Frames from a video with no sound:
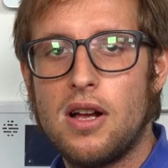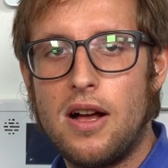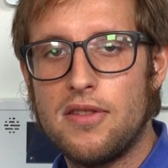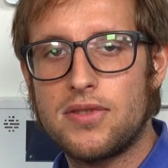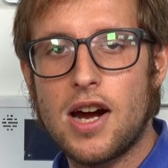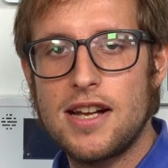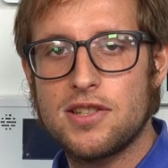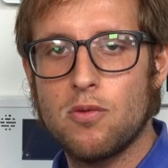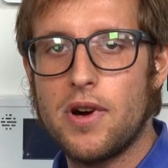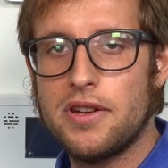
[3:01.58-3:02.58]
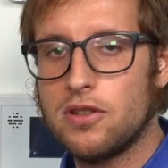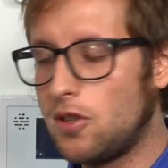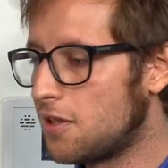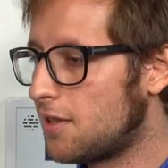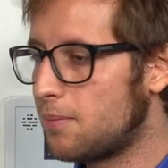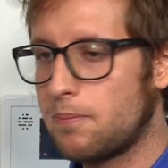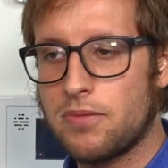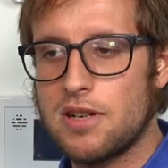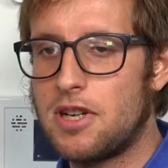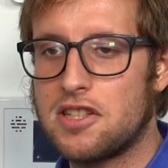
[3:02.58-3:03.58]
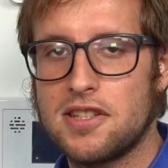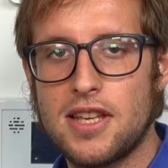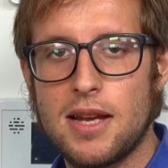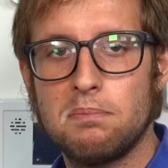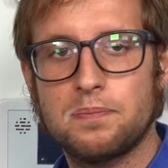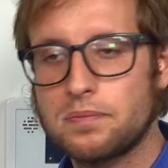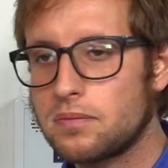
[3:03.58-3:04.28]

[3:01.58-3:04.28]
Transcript: Uh, the Verizon one looks pretty much the same.